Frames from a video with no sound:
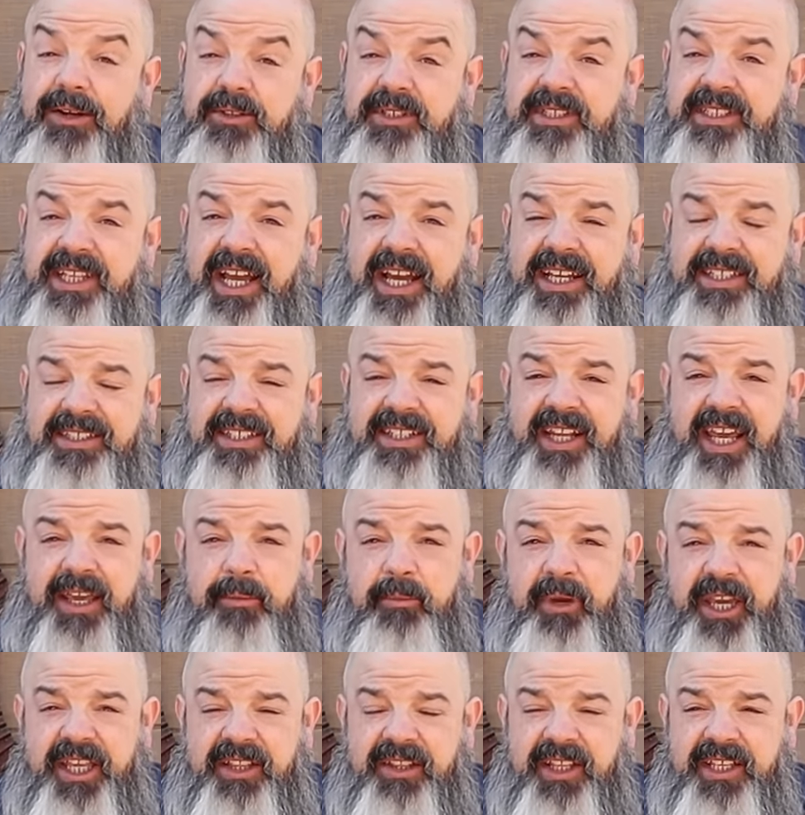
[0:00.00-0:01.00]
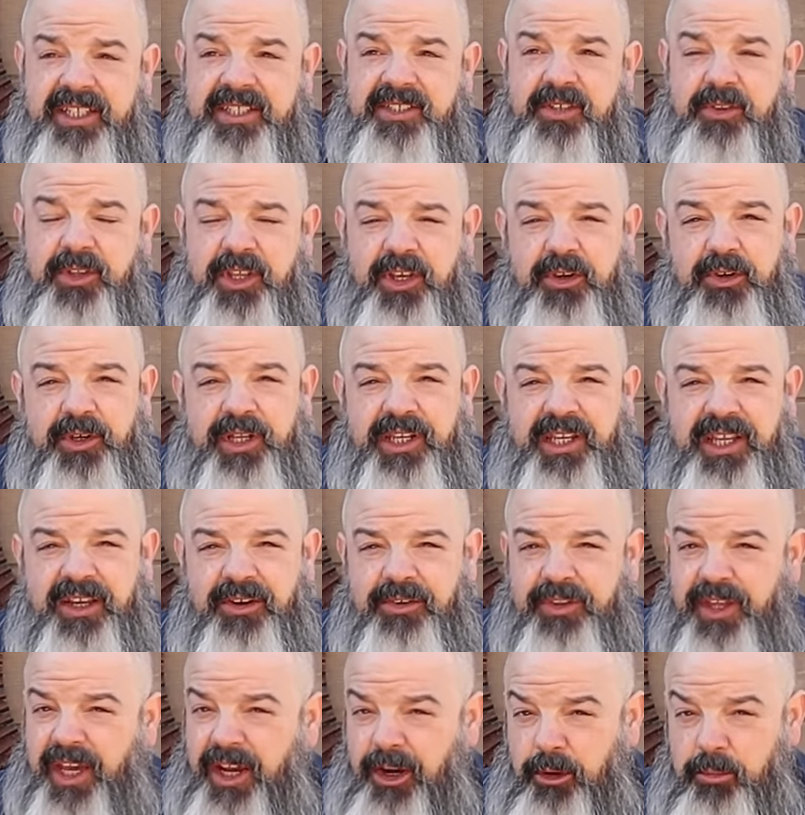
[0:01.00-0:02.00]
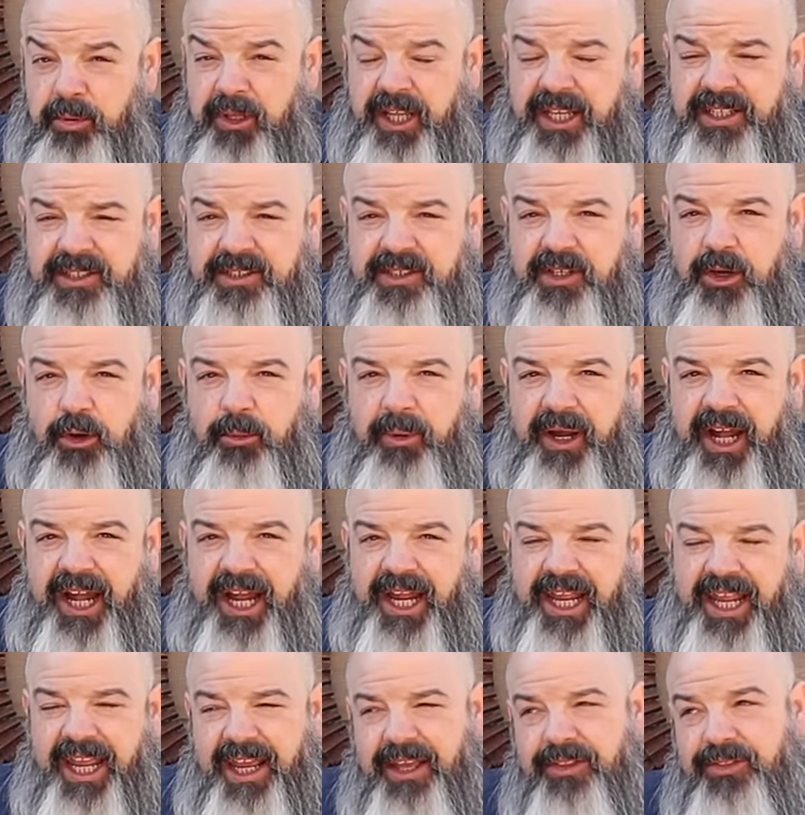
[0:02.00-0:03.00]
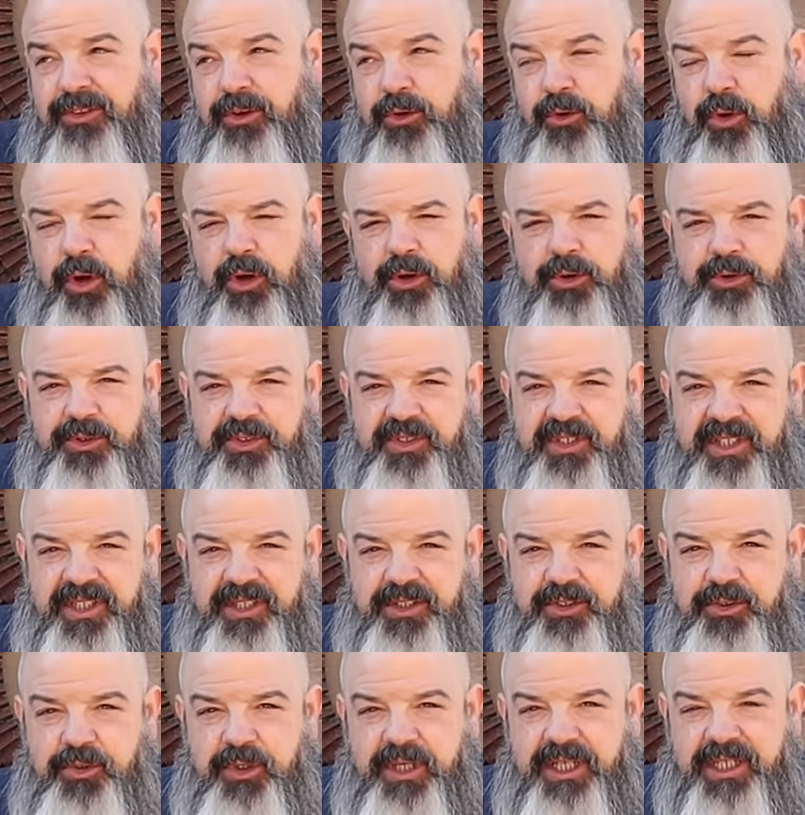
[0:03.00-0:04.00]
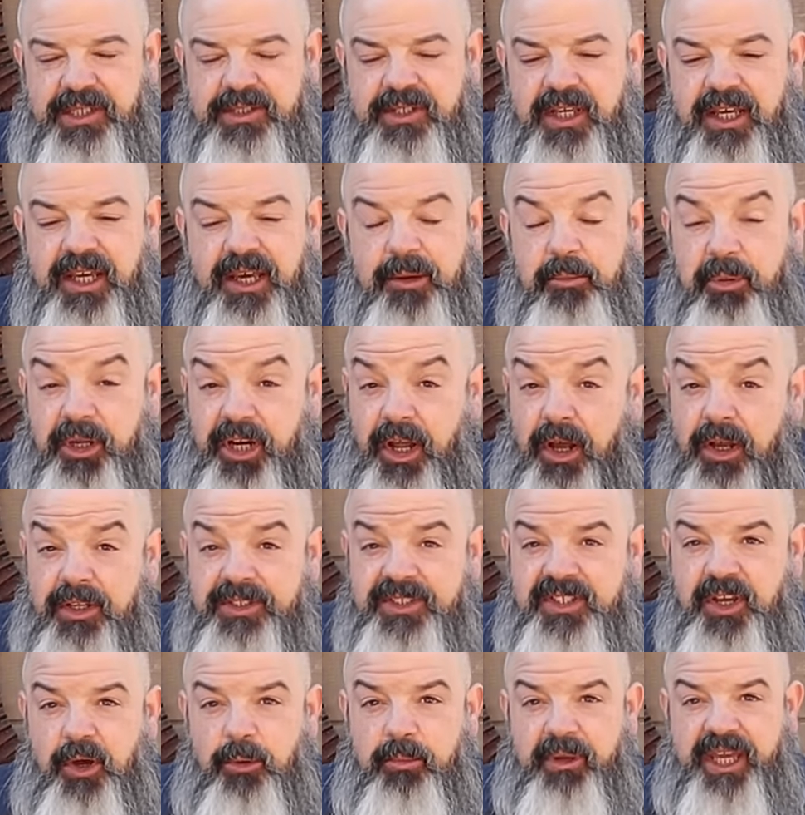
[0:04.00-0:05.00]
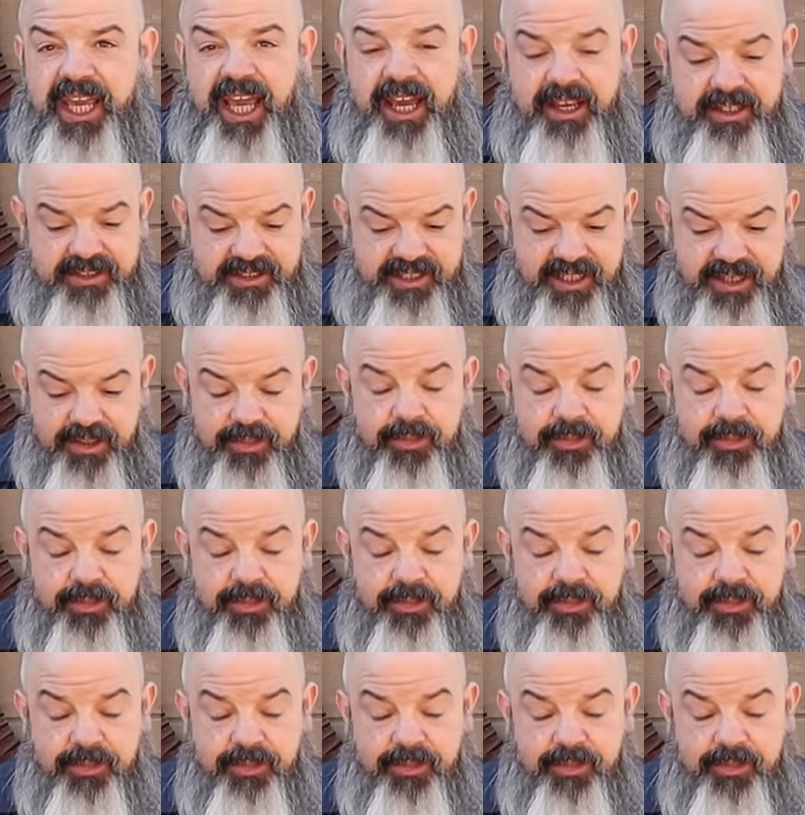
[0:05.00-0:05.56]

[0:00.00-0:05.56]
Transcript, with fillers: outside today mainly so that you can hear the airplanes go by and the crows in the trees, but also because